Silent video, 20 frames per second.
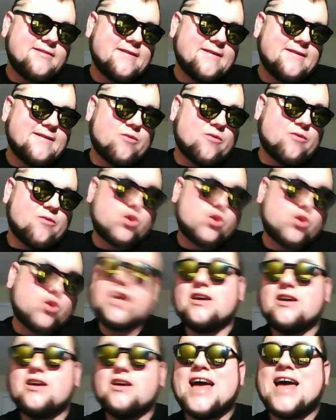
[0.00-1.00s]

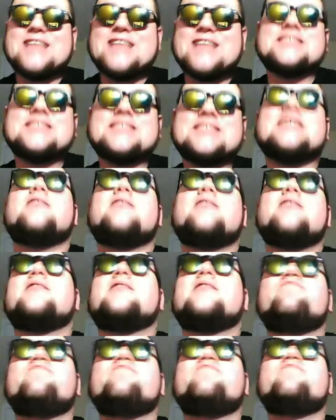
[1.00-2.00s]
working as
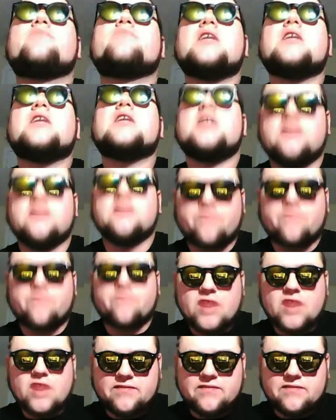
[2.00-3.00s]
the
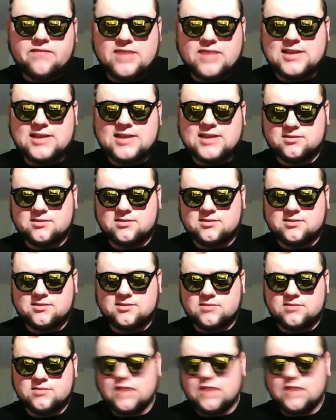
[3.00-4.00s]
friendly face
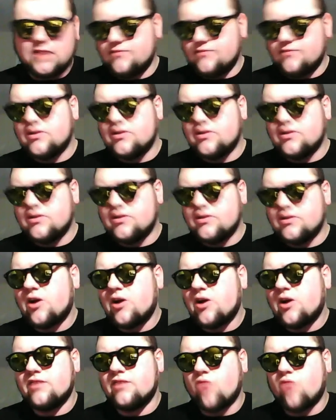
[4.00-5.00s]
of the
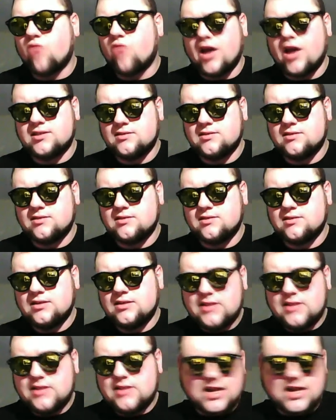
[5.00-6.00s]
American right,
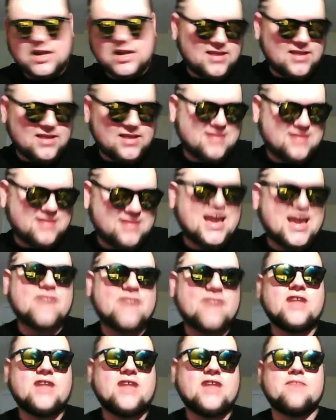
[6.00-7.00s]
and that it's kind of
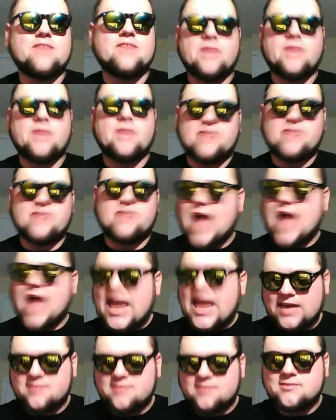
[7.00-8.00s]
like mommy,
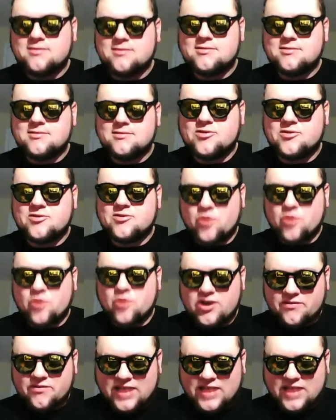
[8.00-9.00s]
daddy, sort
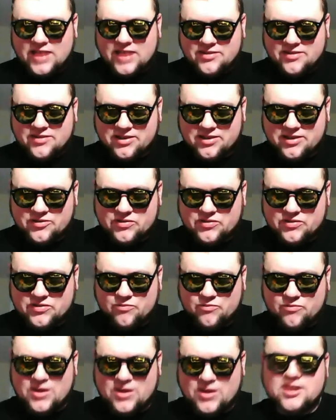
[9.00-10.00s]
of like
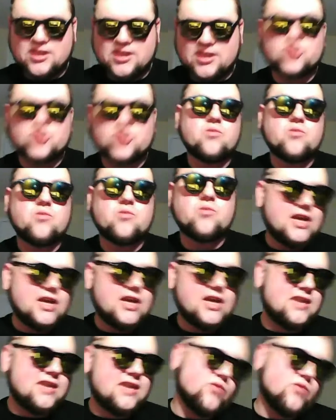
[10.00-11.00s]
we control the money
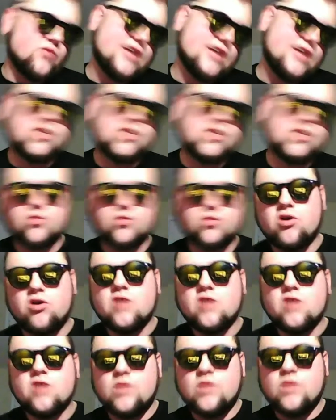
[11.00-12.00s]
and we
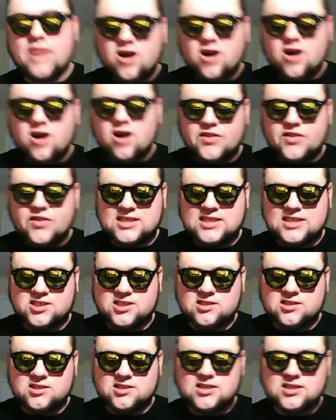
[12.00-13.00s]
make all the
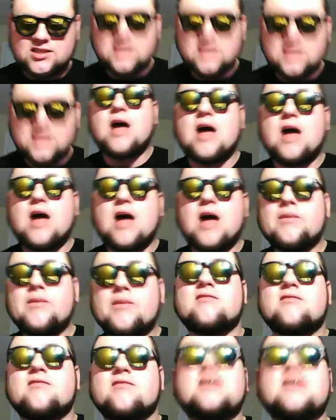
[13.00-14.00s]
decisions. Mommy's
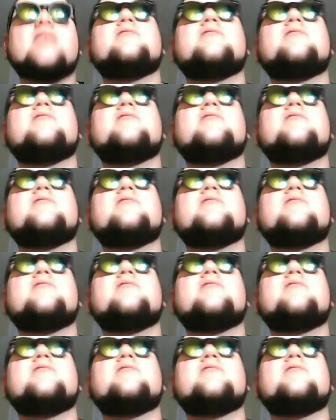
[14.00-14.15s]
gonna